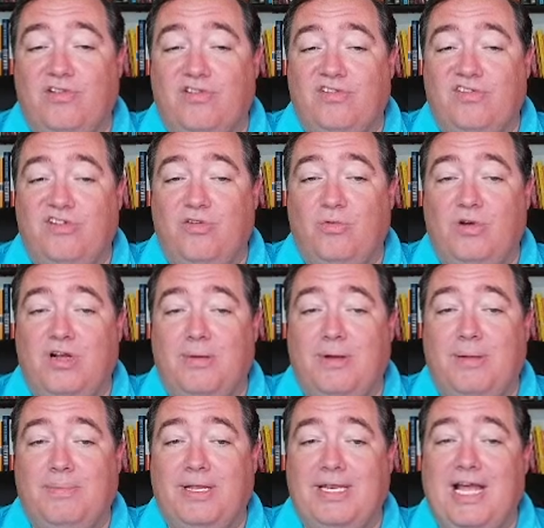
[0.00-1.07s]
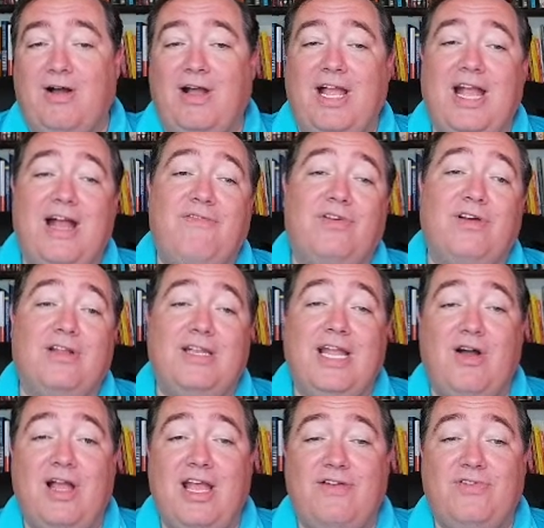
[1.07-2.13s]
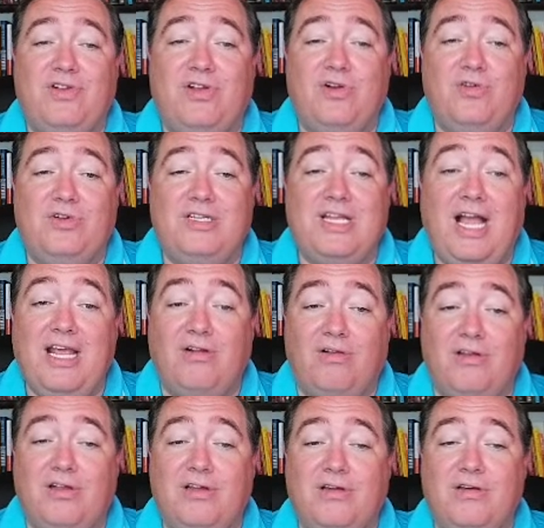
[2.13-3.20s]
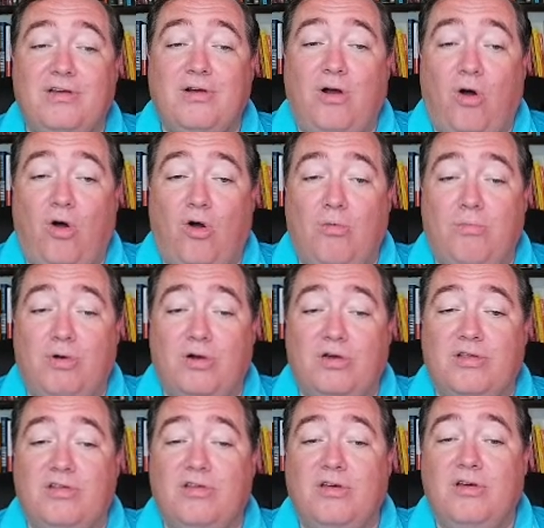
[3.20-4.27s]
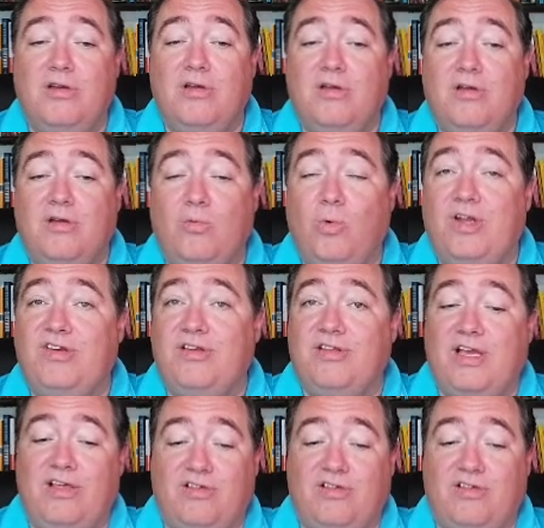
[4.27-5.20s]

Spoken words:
search node will come up. And now I have a node titled all books, which is a